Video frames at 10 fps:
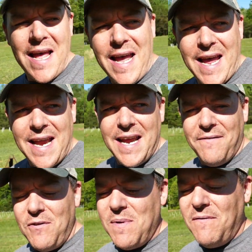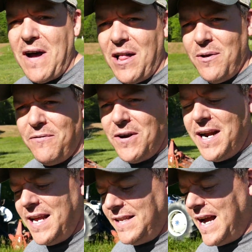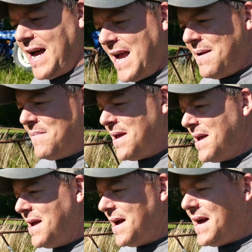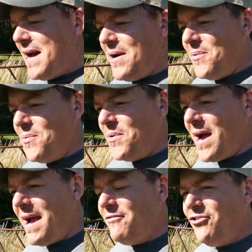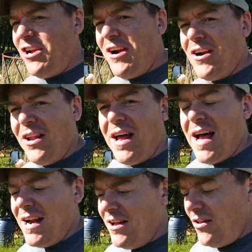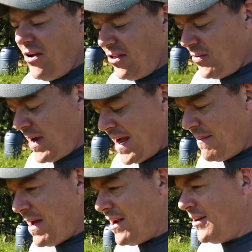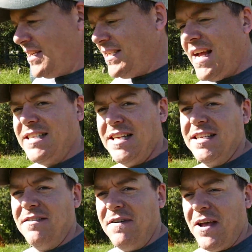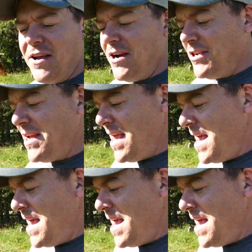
And if you've been following for any time, uh, I've shared a lot along the way about our successes and failures.